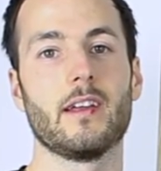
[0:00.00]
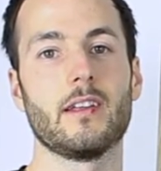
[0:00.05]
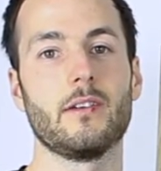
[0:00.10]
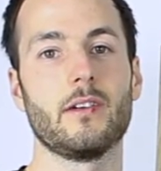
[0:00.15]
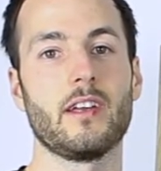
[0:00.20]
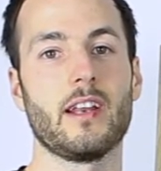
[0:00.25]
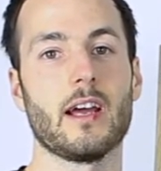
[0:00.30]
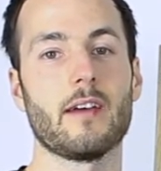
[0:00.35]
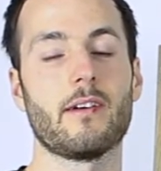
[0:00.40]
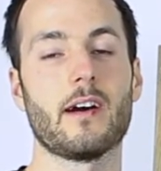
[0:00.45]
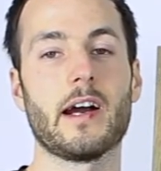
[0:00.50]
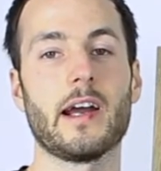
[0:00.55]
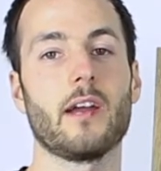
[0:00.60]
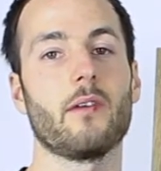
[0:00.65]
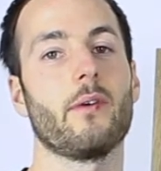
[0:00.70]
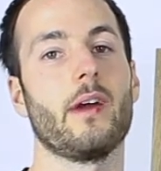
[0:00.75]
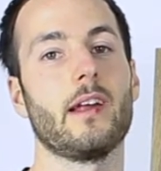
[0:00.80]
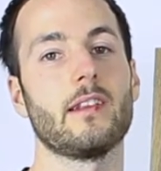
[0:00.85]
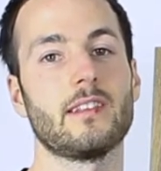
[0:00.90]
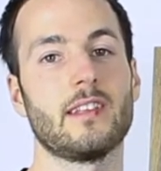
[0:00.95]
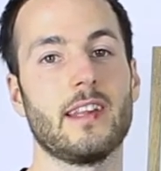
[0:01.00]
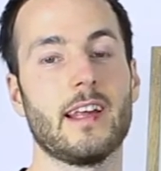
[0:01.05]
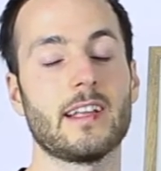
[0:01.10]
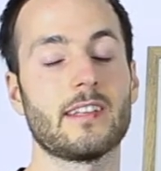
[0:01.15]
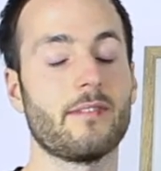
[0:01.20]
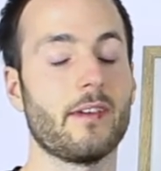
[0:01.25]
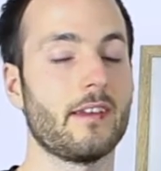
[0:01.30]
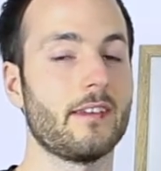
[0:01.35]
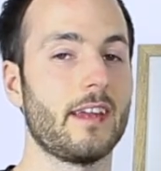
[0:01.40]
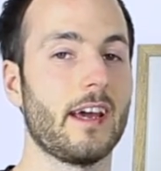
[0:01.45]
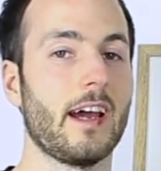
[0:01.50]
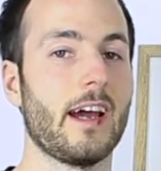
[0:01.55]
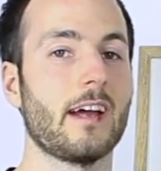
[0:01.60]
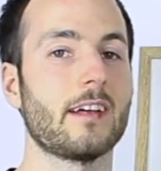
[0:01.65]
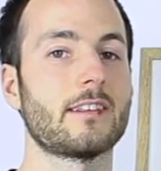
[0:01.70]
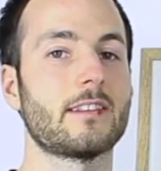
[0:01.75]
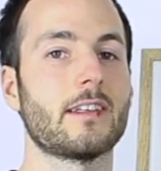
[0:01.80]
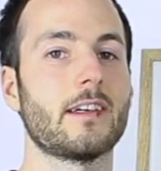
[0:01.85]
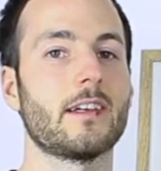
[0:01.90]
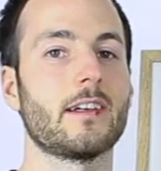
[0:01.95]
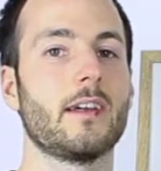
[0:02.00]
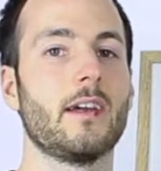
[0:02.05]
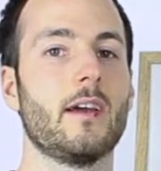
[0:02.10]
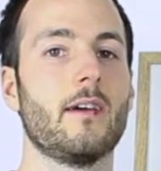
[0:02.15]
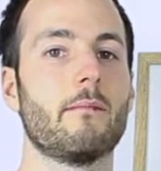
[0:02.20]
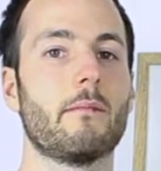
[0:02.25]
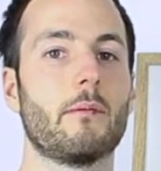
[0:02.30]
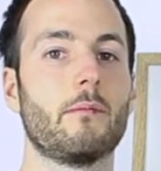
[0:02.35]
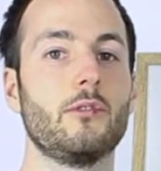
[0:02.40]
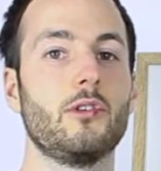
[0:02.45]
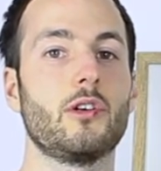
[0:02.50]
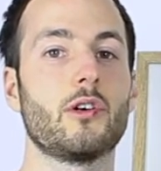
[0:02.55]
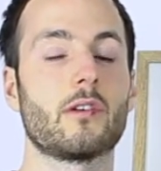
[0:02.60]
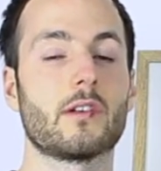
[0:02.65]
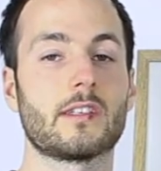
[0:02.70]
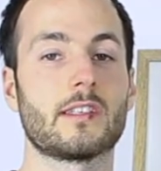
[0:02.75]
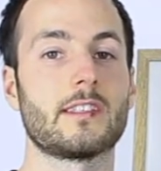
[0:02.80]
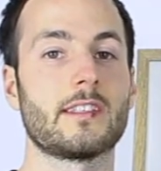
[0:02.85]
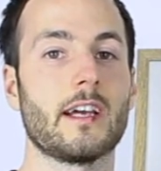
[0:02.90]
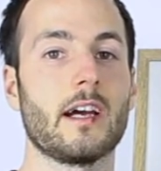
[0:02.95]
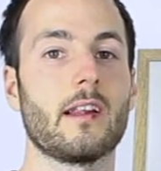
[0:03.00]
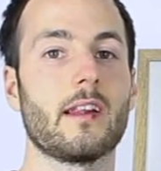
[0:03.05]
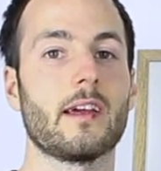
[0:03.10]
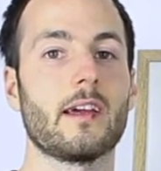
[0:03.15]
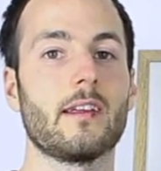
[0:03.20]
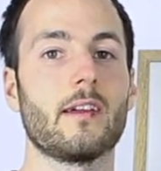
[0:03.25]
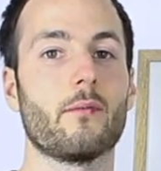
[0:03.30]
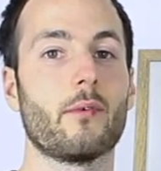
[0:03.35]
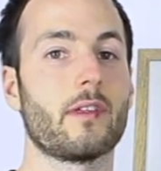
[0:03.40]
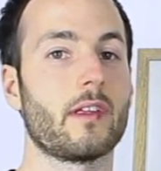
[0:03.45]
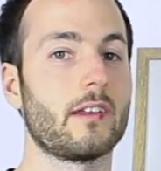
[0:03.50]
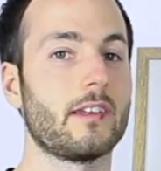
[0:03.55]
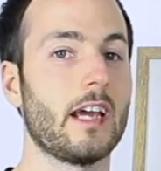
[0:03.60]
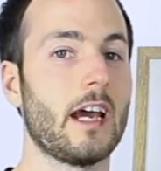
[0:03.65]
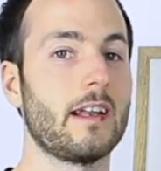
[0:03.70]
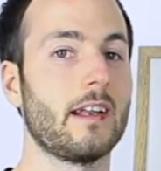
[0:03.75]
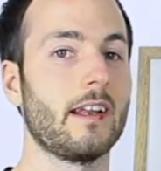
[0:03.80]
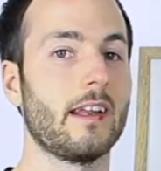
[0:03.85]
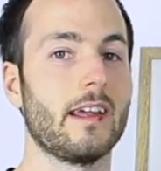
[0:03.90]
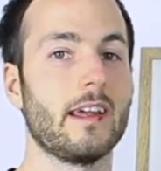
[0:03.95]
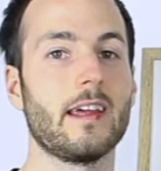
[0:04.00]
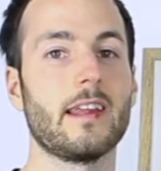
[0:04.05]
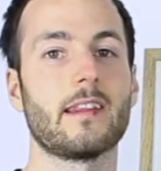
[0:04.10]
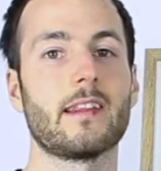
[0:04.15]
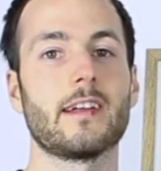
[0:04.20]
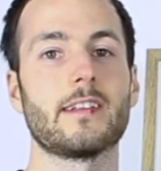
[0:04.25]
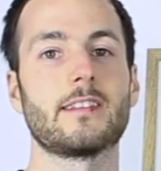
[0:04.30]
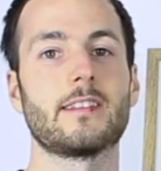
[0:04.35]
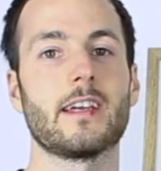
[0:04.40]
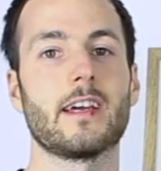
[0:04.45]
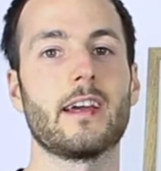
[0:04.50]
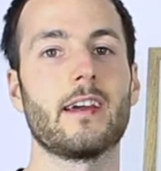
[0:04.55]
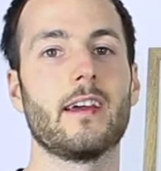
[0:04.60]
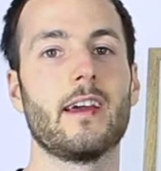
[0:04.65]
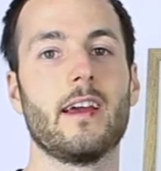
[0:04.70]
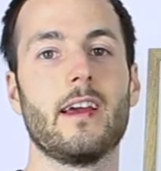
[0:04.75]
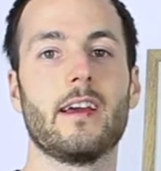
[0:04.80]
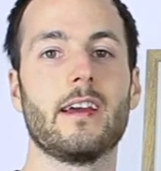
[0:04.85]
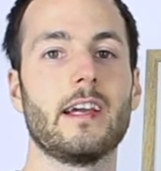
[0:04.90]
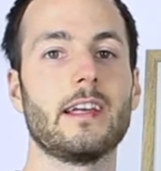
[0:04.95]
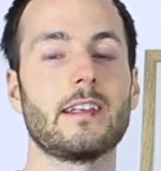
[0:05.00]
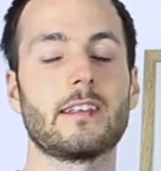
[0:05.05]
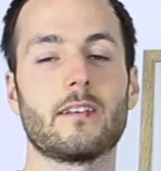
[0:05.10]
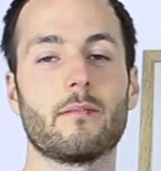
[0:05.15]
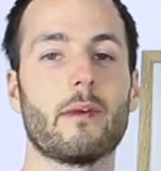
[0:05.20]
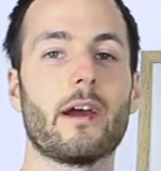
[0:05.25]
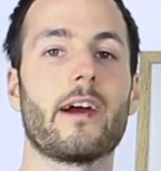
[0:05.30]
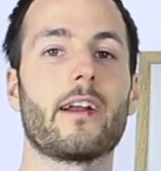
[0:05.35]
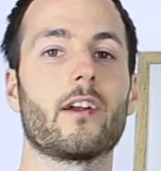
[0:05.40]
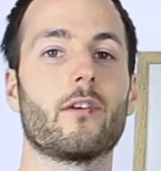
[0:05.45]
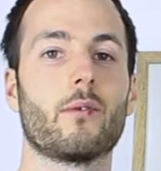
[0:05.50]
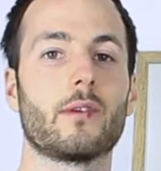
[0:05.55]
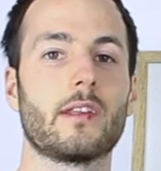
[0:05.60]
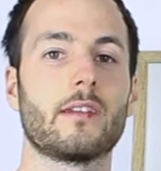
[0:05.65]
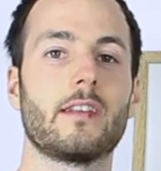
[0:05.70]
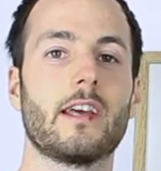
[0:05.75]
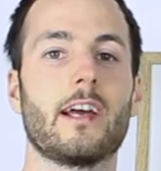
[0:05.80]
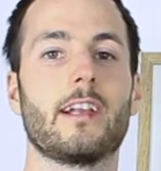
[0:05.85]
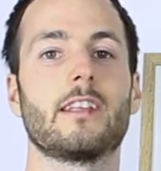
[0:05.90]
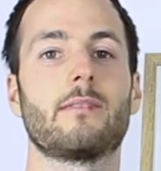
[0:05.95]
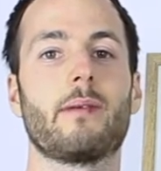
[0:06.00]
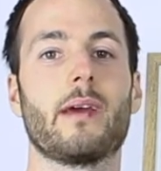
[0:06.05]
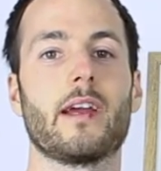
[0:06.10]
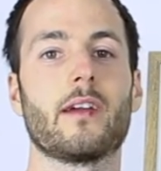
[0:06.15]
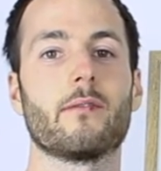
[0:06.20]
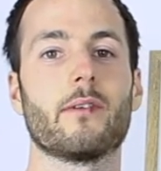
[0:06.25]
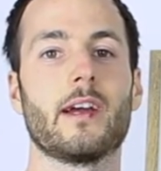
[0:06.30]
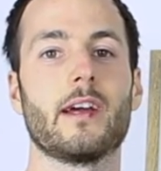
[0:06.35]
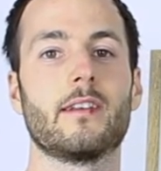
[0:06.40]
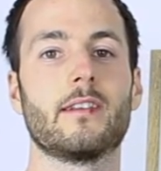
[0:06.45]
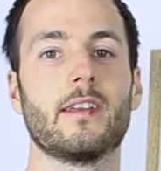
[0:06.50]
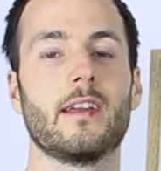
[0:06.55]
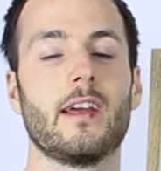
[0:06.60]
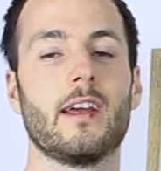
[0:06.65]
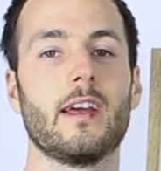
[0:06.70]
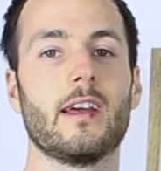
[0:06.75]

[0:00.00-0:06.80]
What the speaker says: You can have high rent, and that's fantastic. When you go to sell it with a tenant in, let's say, it doesn't matter what the tenant's paying rent.